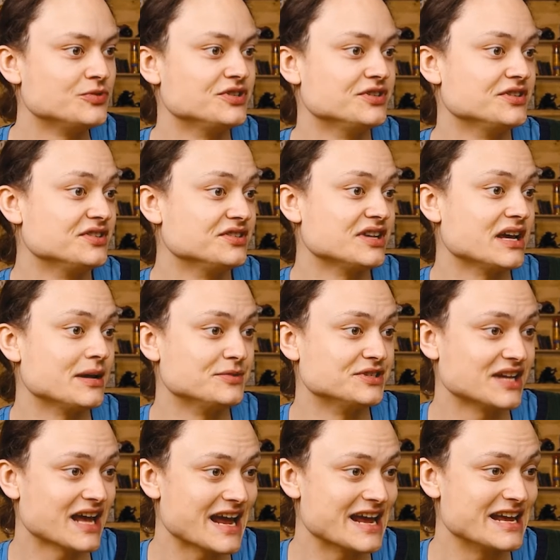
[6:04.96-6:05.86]
which is the same
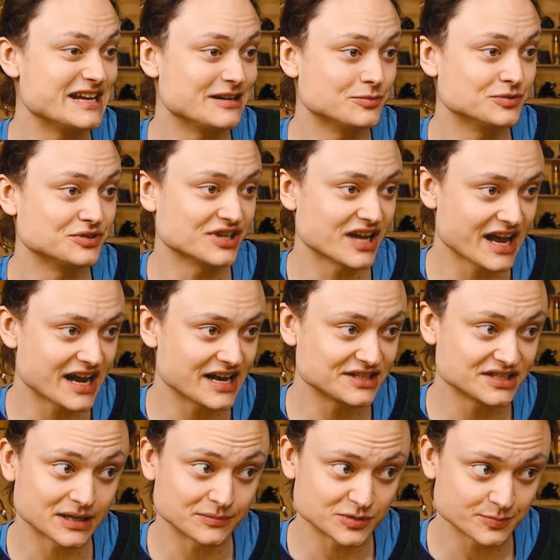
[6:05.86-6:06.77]
as a equals
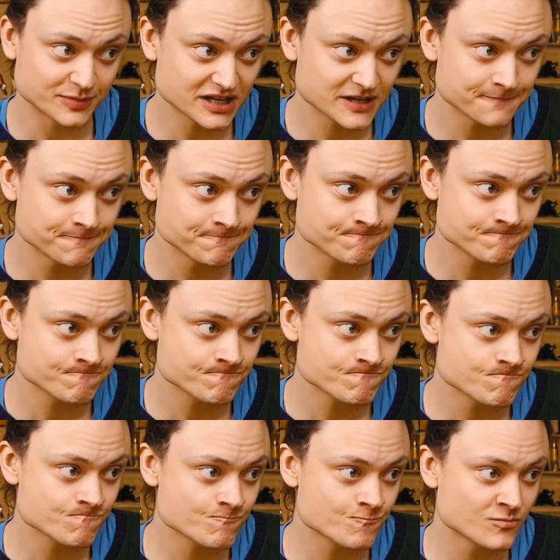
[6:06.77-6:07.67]
a times b.
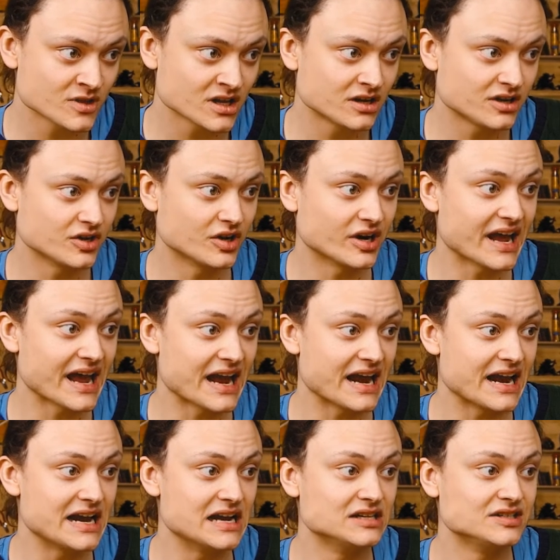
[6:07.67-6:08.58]
Got
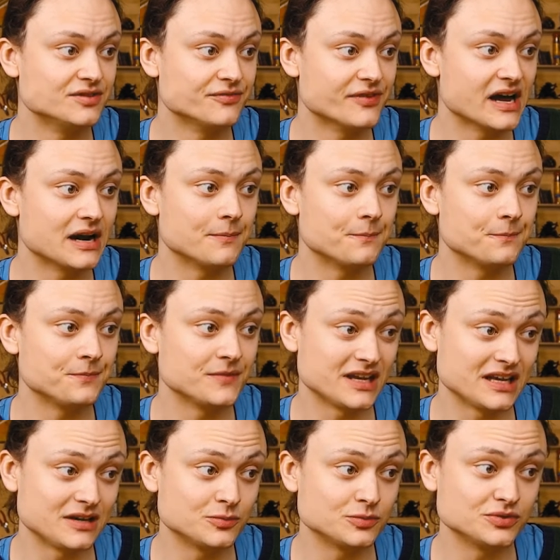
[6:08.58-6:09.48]
a divided
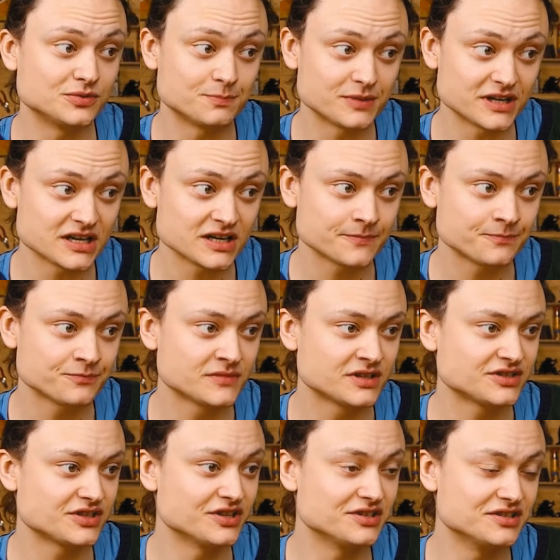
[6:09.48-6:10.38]
equals b.
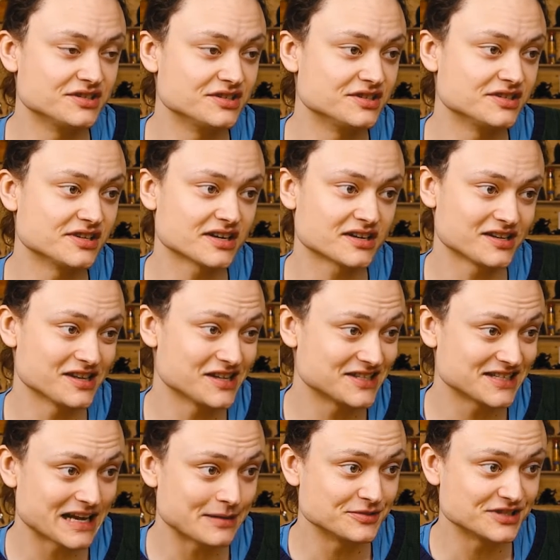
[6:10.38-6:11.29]
So this is exactly the
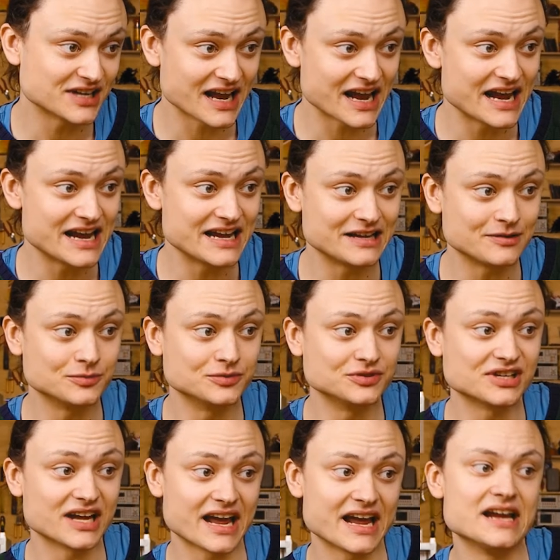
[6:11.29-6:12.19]
same as a
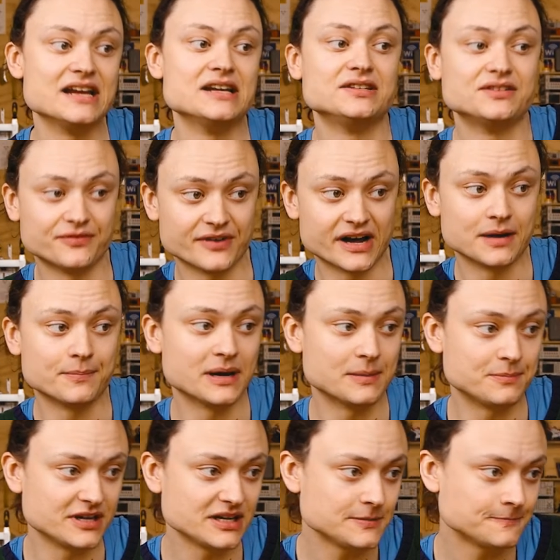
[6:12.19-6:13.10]
equals a divided
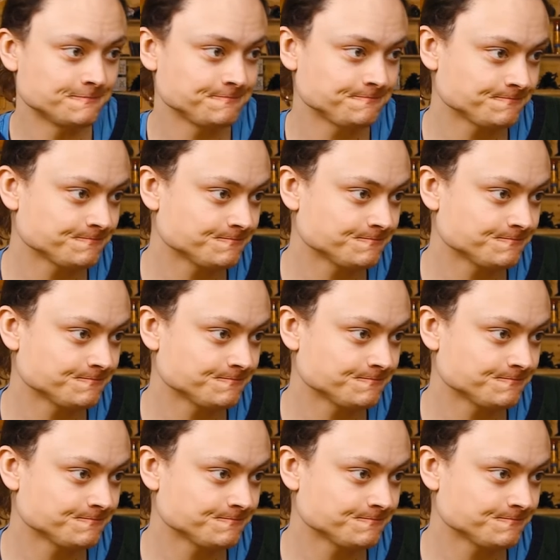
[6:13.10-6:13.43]
by b.